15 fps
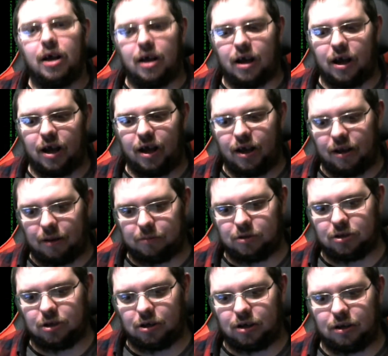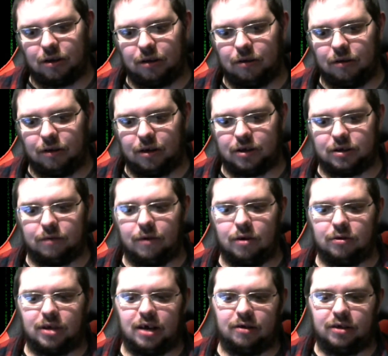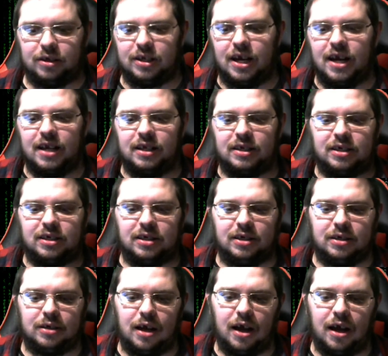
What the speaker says: I'm just looking, because I wrote down the dates.